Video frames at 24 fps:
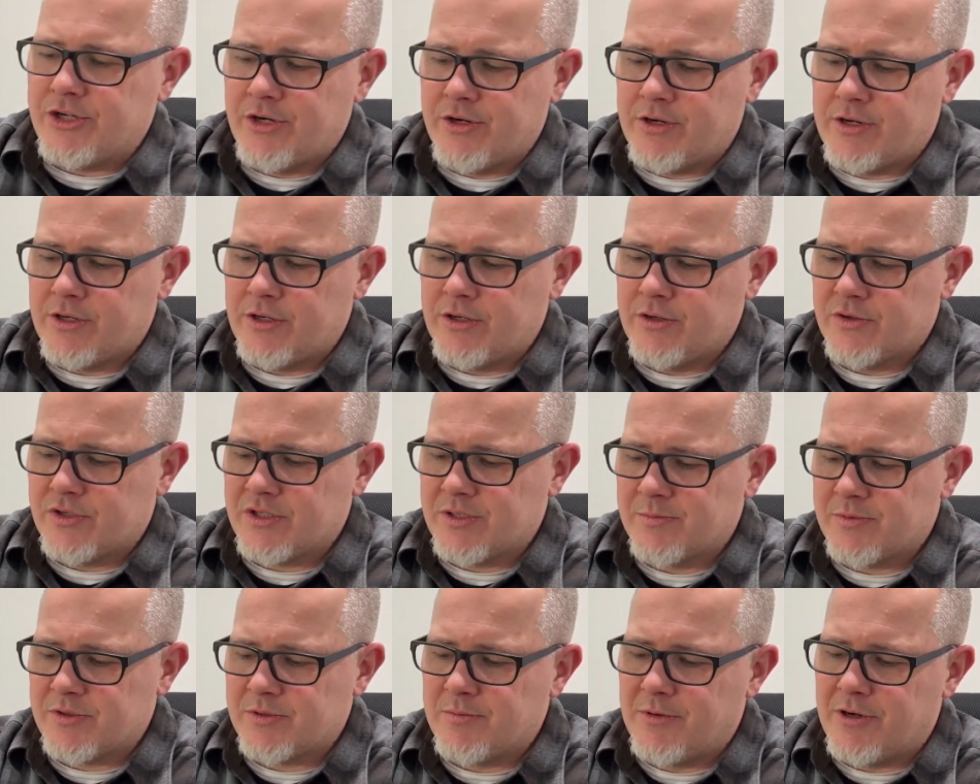You can use
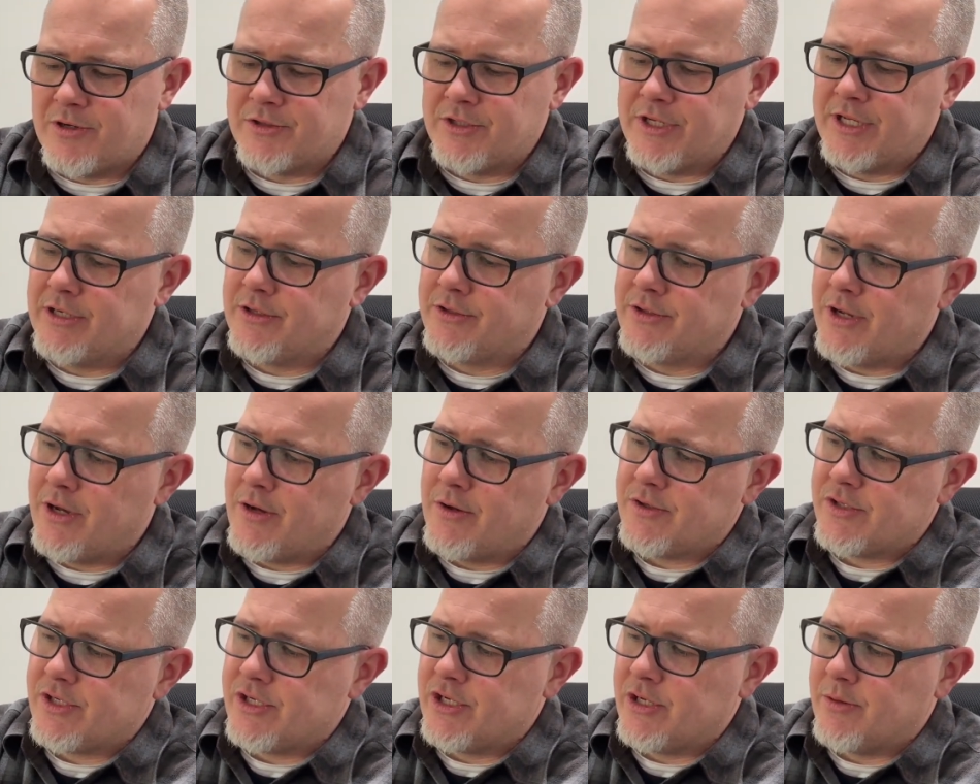some small needle
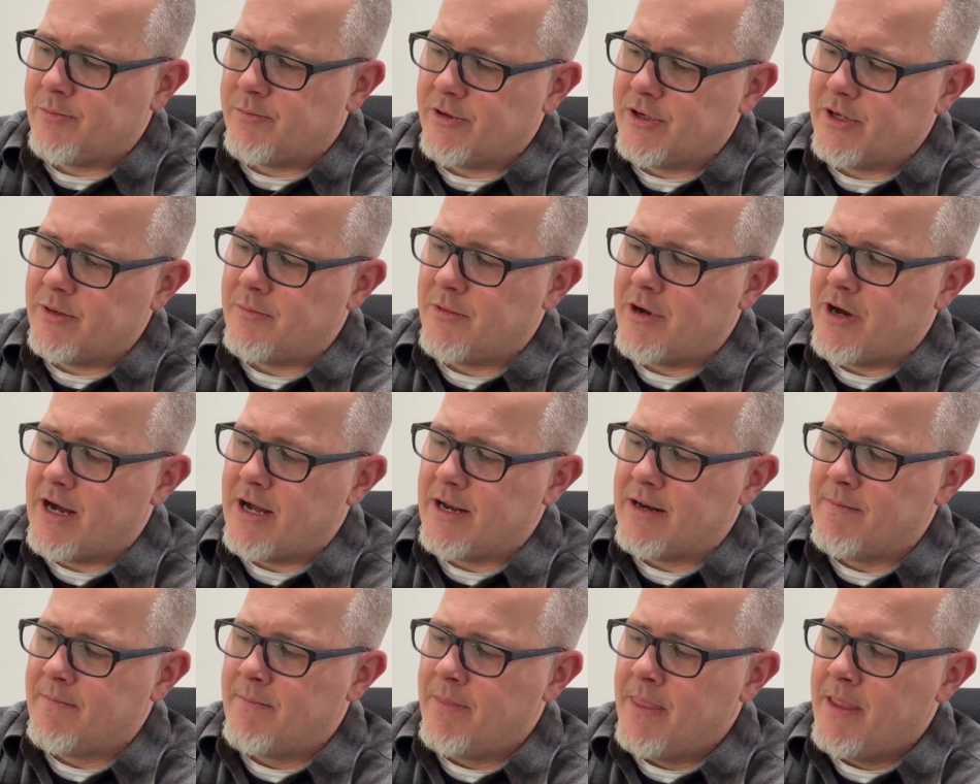nose, and you'll put them
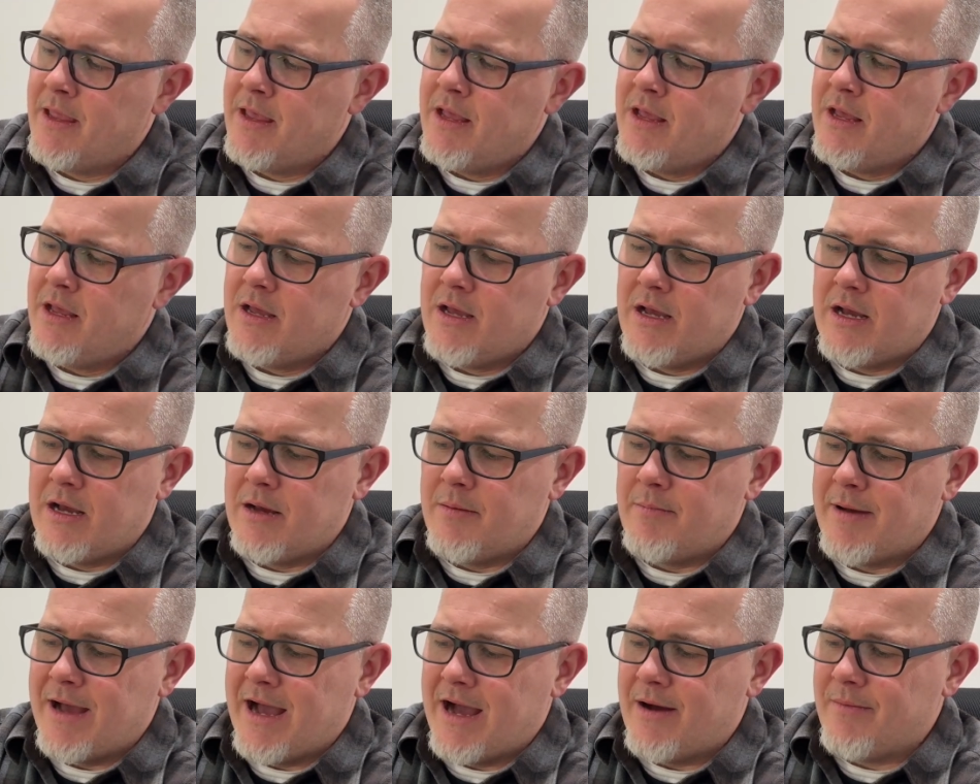on
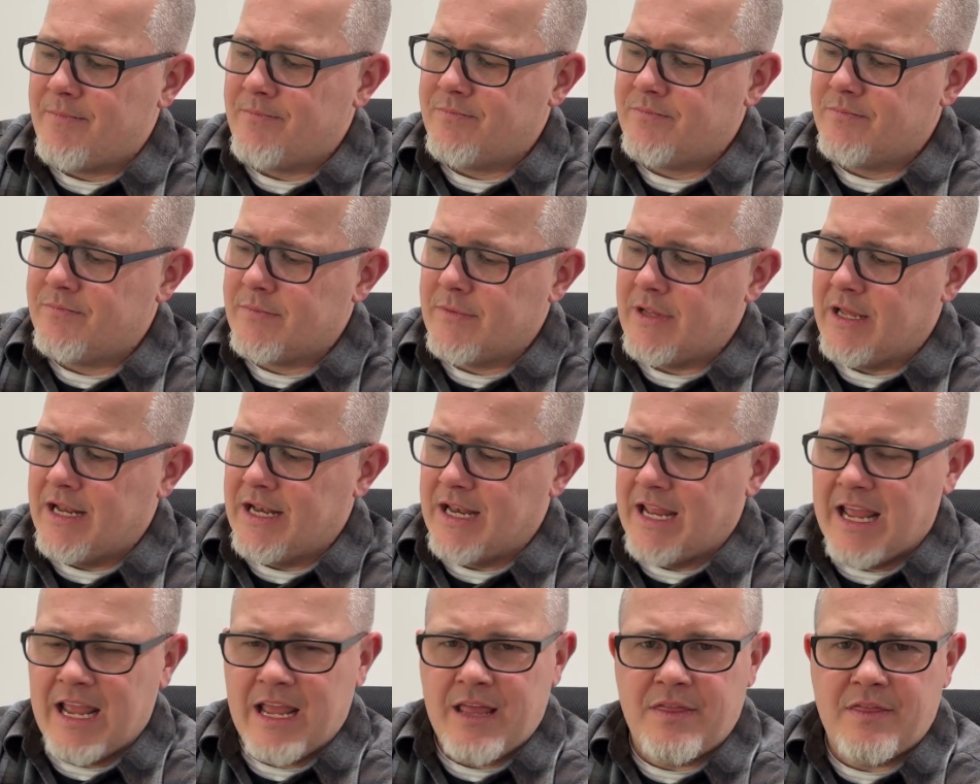about
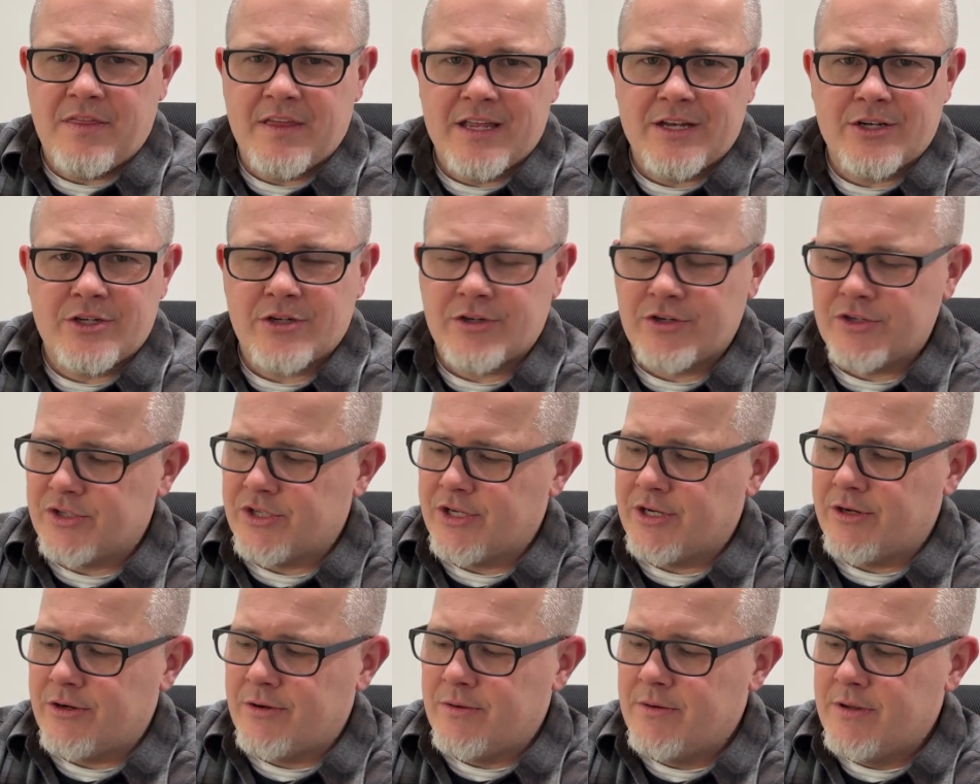1/8 inch or
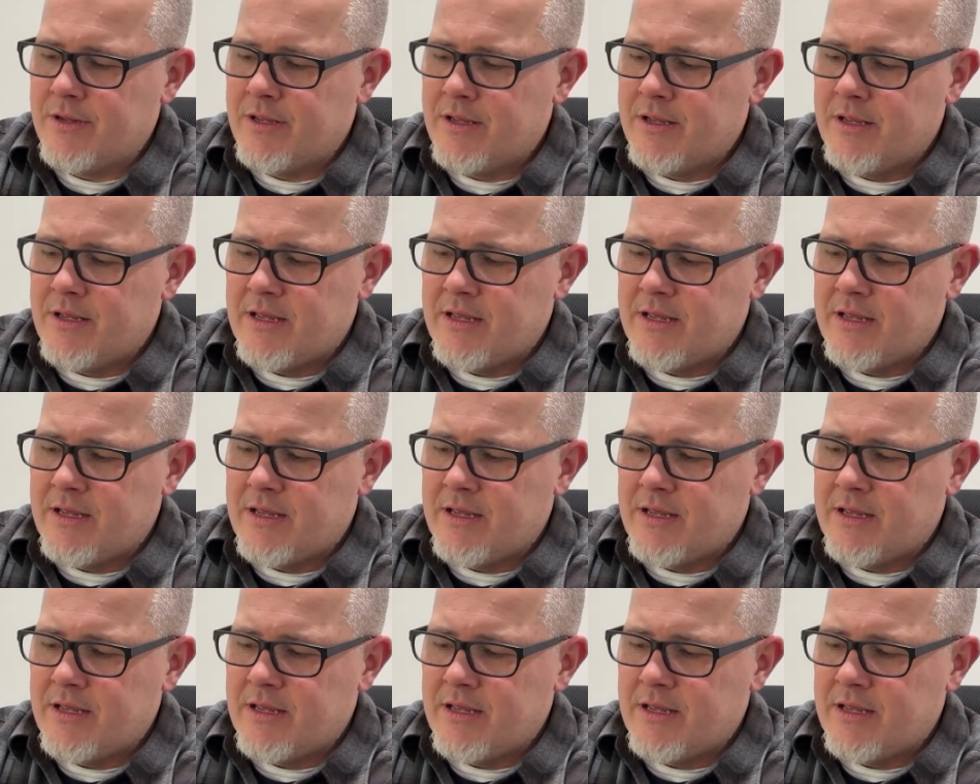so,